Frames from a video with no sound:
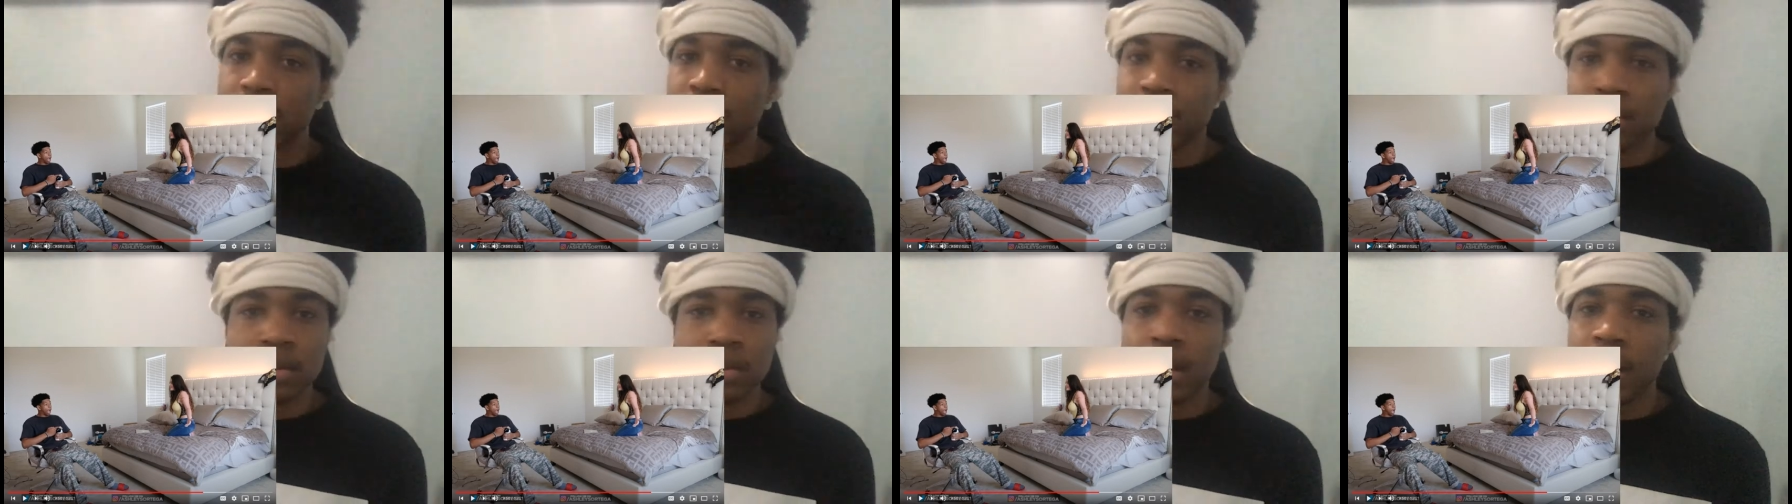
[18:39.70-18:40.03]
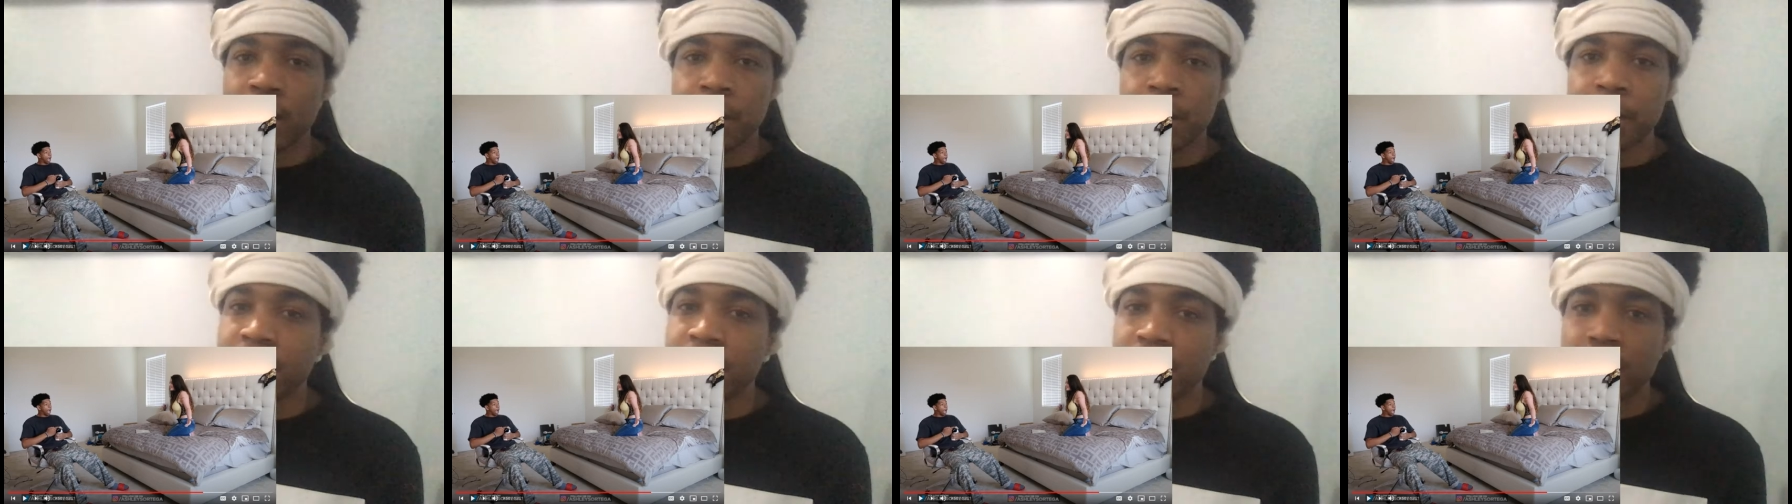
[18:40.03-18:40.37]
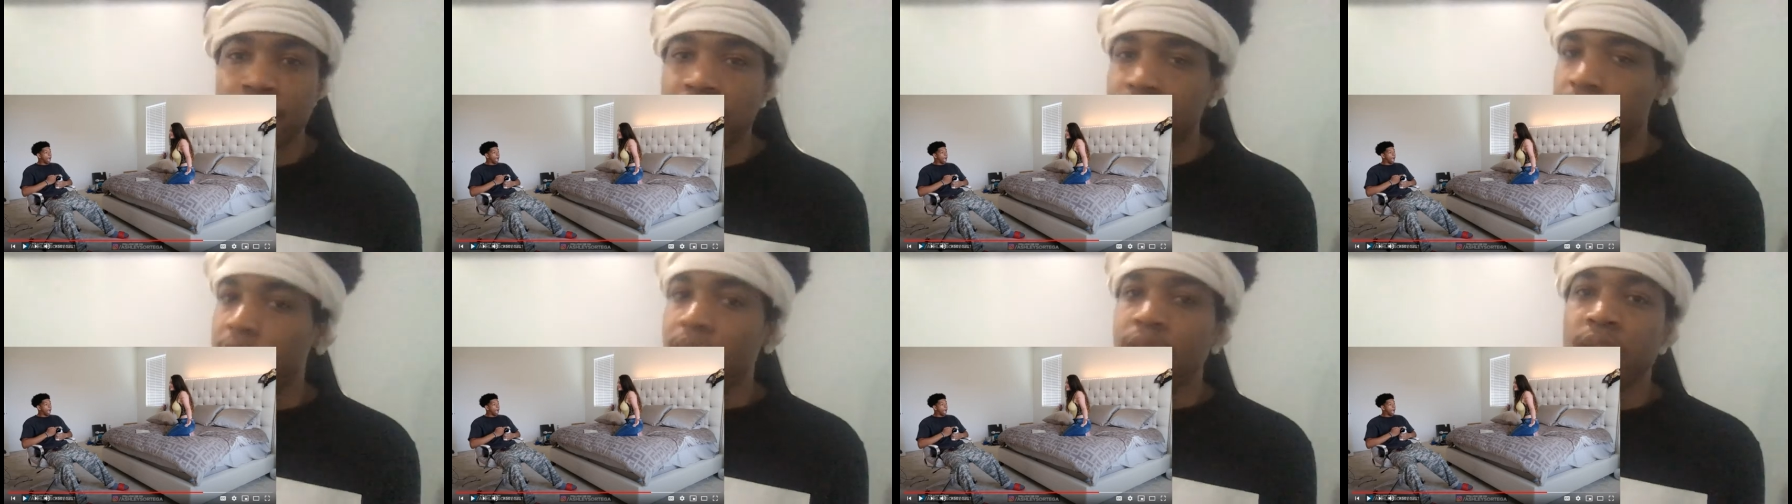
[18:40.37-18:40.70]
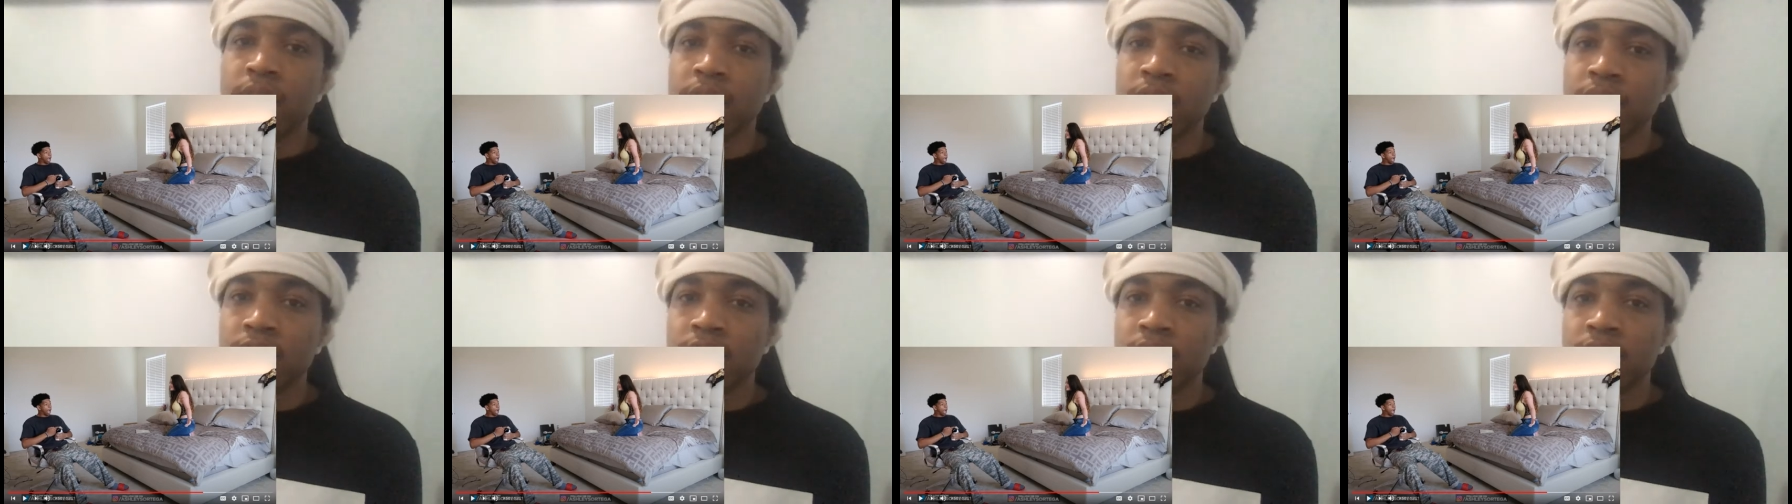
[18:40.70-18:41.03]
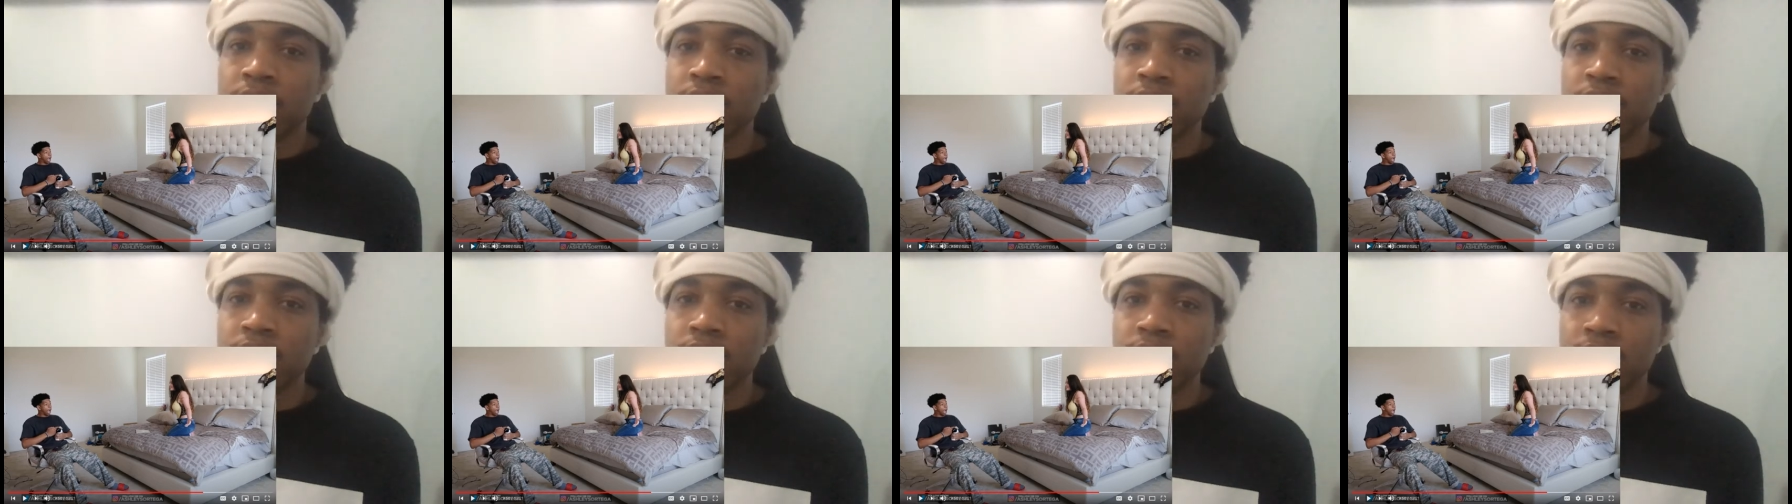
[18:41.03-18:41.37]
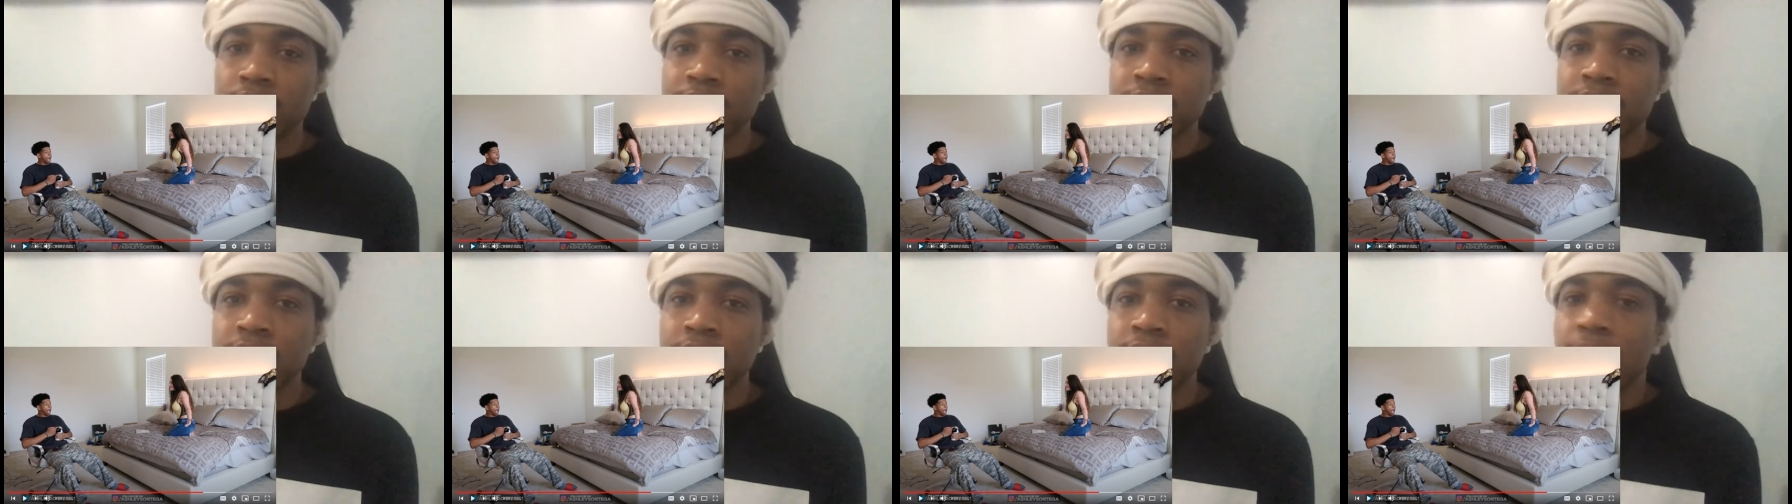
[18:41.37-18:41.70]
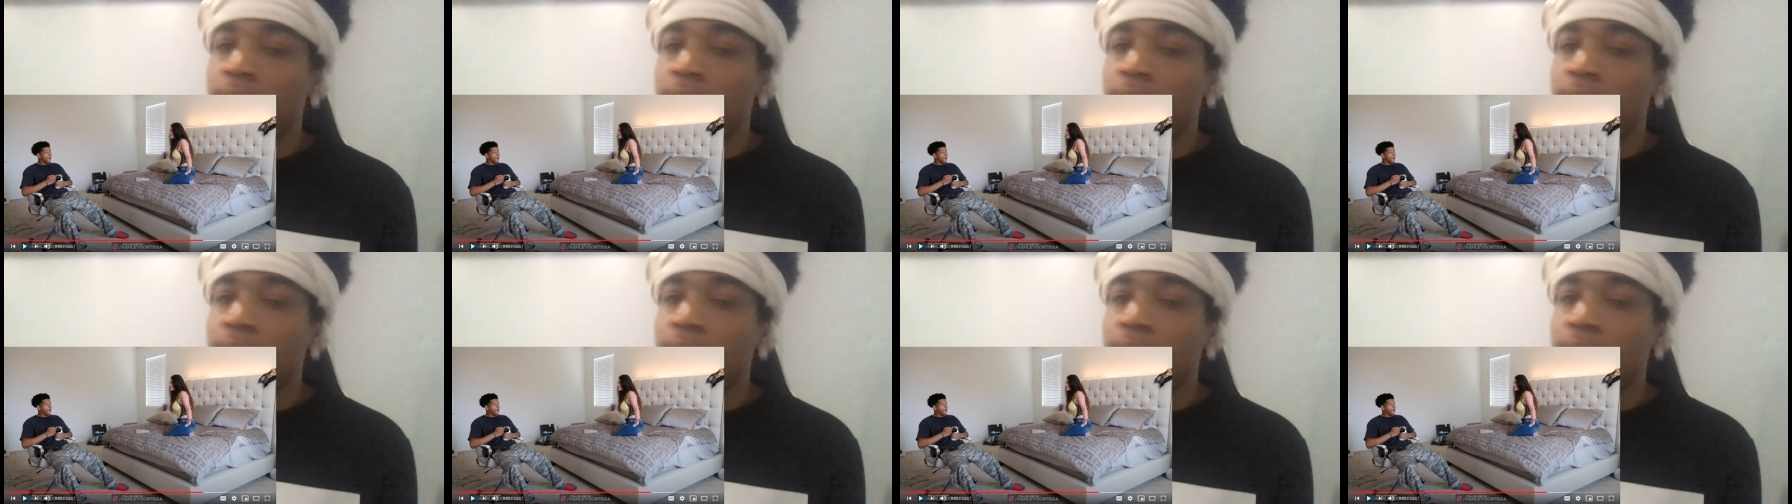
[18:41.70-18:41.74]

is just hundred percent fake. You know what I'm saying?